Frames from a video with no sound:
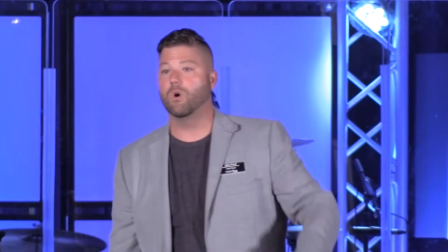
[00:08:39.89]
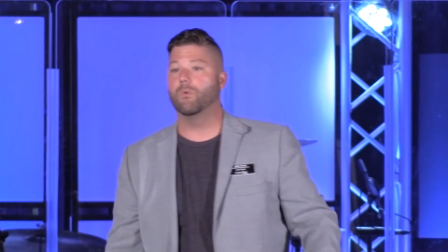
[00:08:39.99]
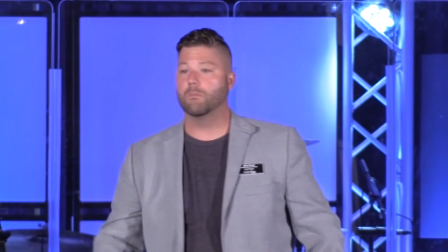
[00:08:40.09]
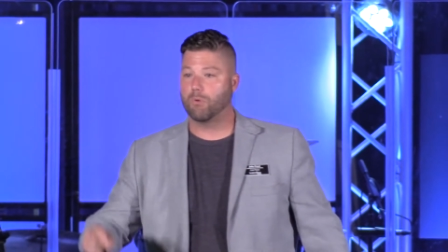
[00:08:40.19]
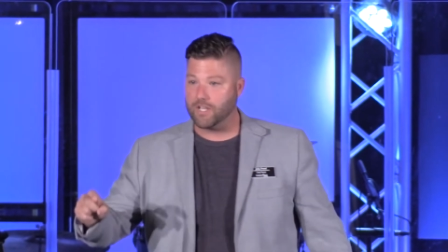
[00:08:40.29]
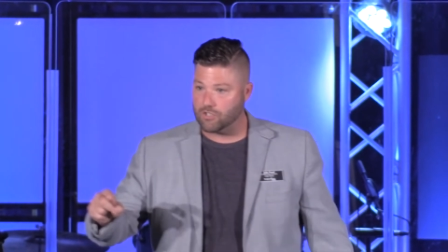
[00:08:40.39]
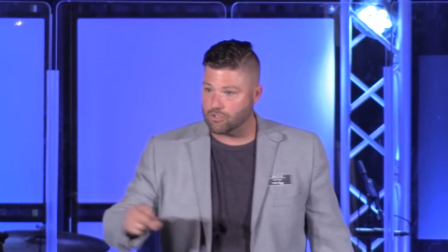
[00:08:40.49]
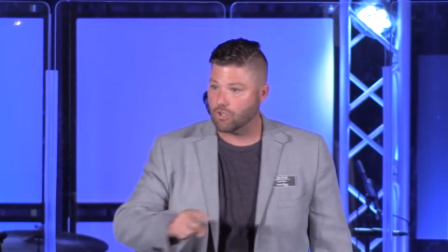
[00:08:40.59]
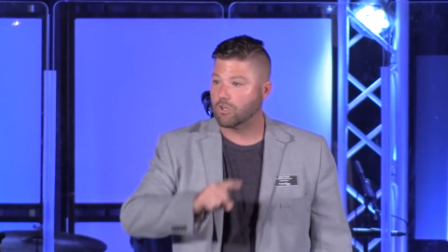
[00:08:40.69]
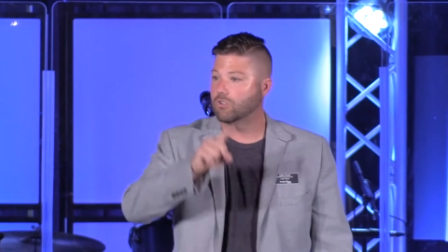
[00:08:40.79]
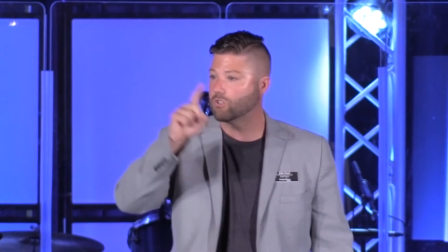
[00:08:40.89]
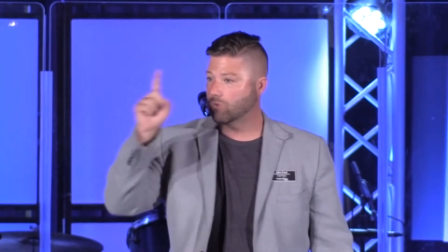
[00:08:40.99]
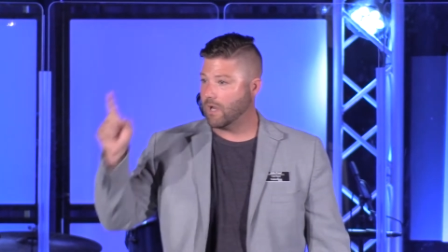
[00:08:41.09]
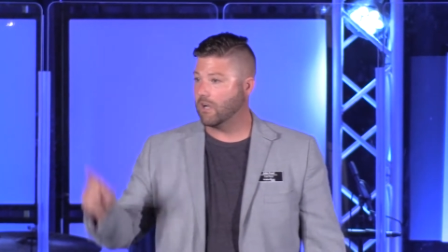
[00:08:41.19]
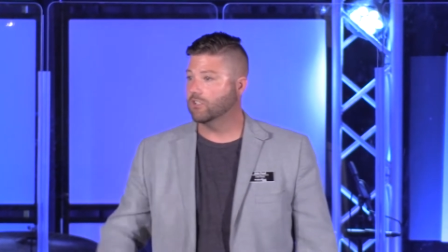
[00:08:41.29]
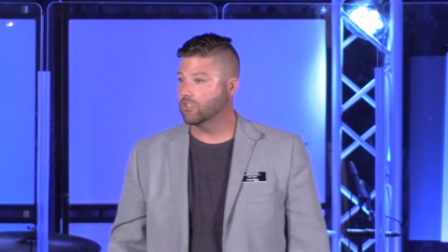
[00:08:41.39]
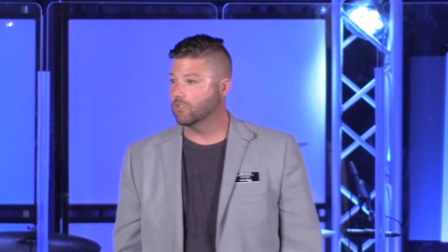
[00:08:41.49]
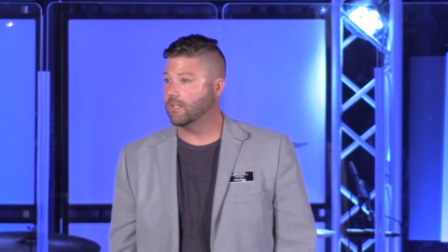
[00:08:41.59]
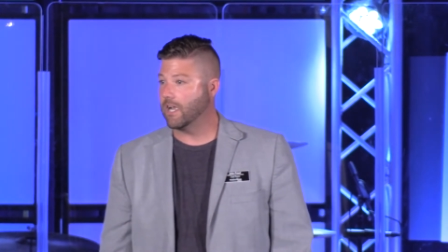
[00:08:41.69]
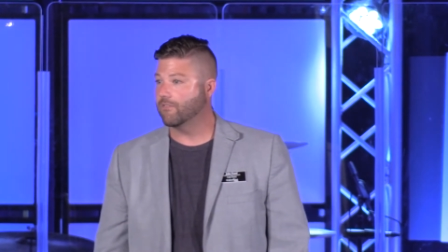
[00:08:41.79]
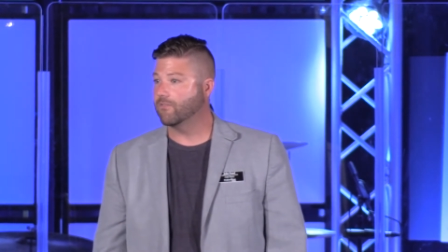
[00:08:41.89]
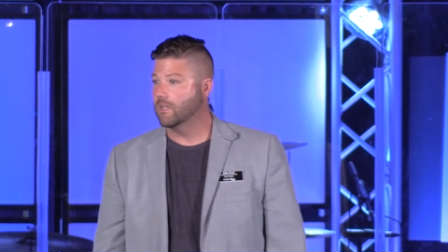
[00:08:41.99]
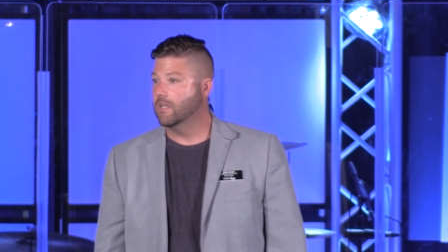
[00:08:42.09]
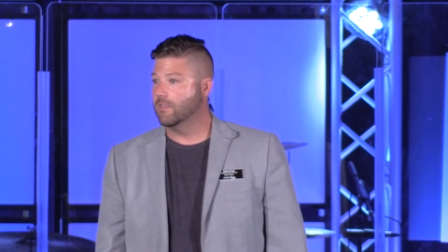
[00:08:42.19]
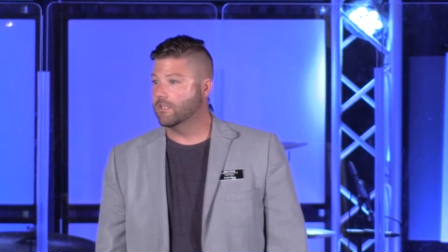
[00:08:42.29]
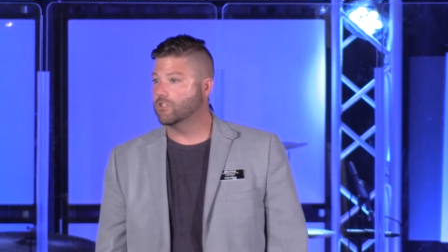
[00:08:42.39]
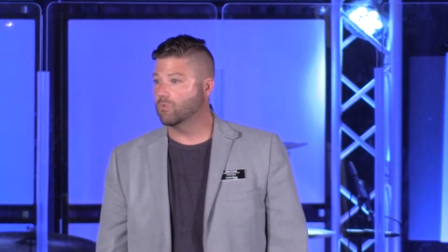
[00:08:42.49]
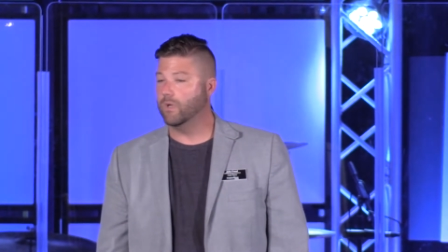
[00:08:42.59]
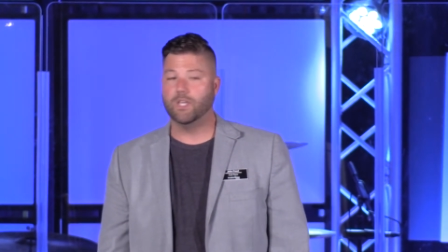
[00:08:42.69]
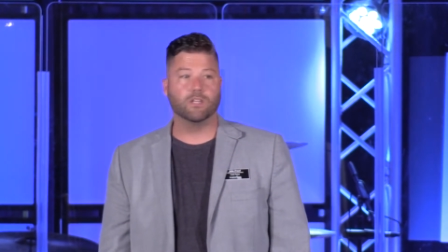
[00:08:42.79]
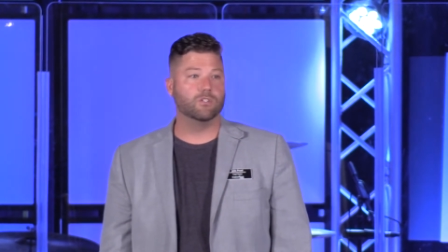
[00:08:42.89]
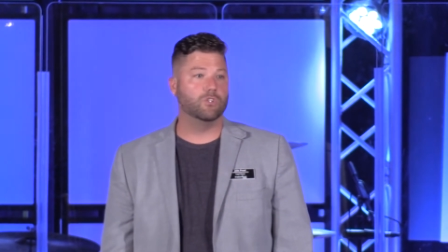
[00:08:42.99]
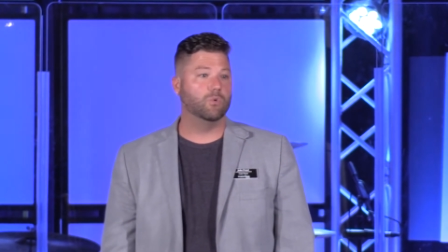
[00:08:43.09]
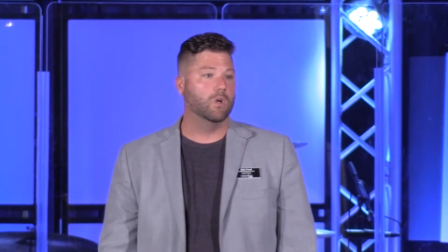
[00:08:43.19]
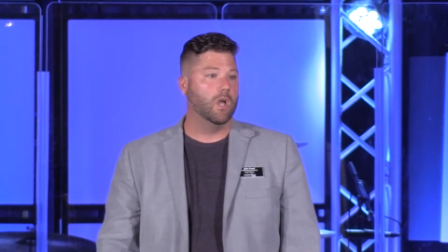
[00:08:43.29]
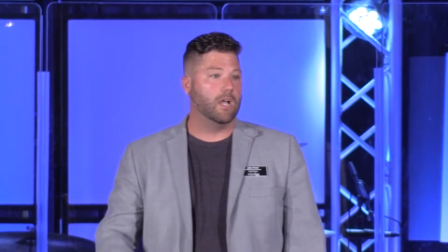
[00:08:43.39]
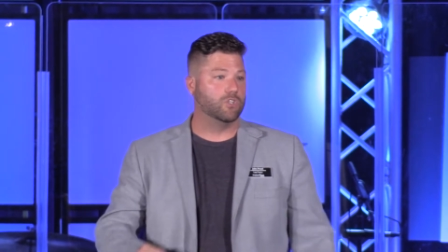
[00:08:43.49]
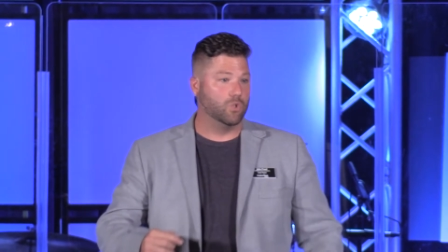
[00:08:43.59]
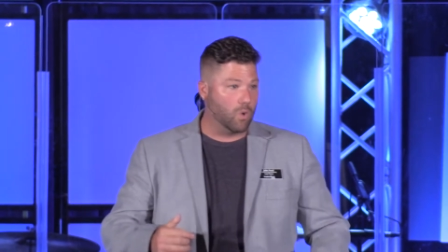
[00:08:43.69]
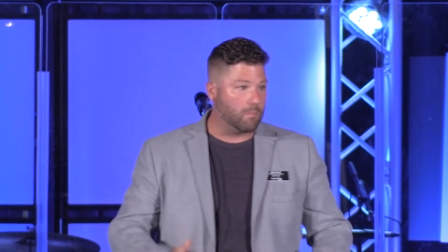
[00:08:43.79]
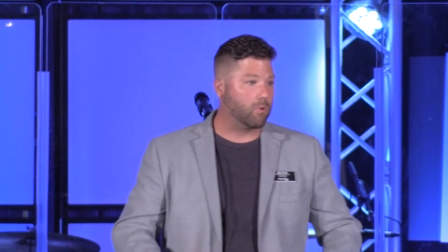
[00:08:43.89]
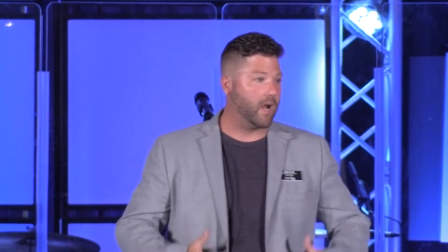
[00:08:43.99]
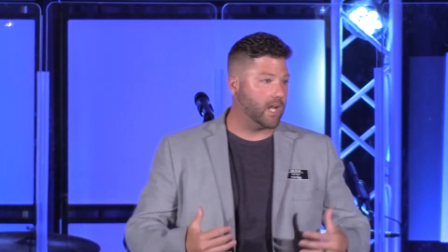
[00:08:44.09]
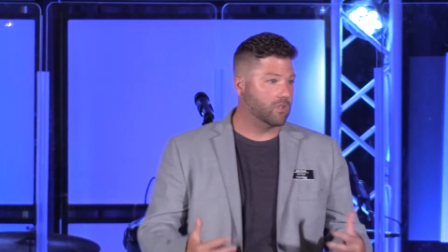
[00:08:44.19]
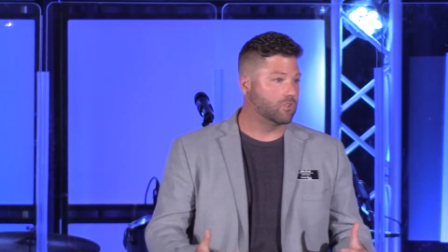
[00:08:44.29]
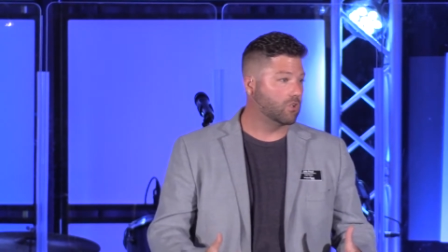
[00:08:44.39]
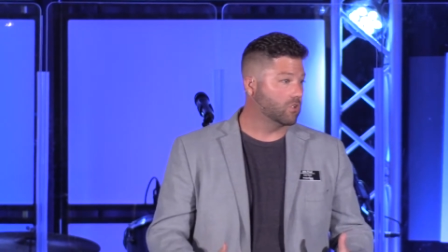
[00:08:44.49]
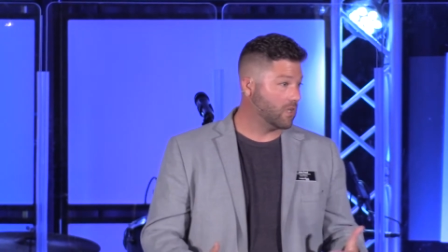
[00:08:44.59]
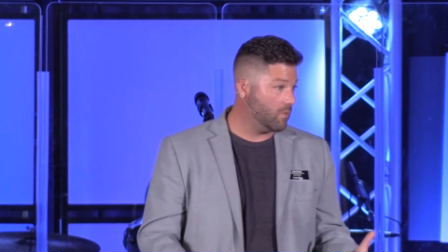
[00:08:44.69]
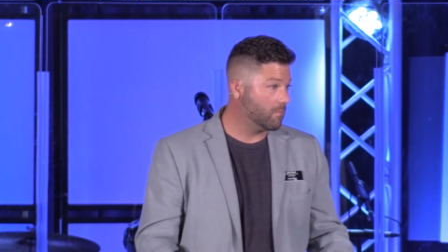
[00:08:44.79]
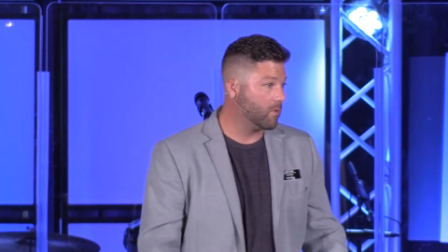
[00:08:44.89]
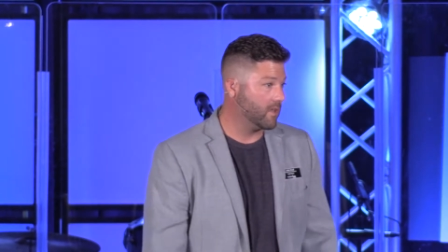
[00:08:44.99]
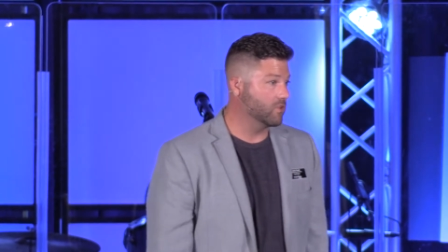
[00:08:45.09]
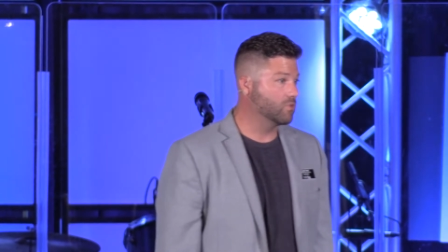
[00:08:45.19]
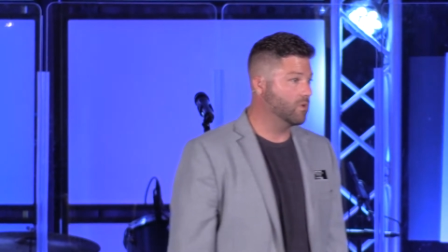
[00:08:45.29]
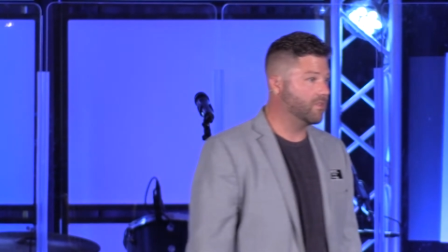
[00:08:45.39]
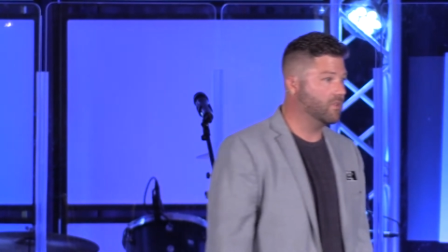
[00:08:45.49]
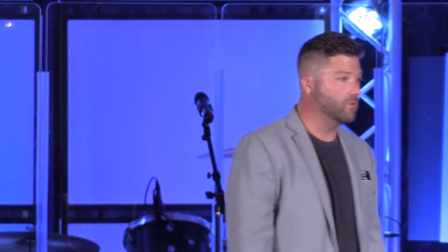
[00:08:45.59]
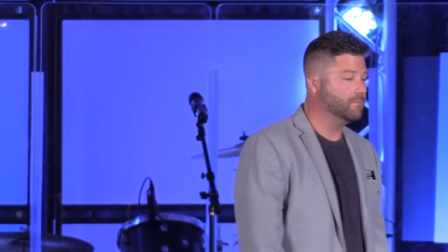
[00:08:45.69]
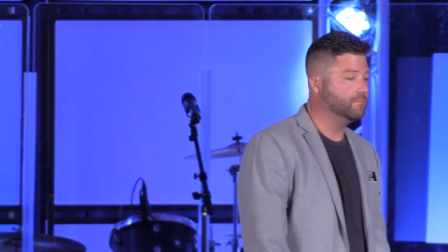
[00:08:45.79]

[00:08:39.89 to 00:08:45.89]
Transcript: I want to pray circles around your life this week. As you are praying those circles, I want to pray those with you.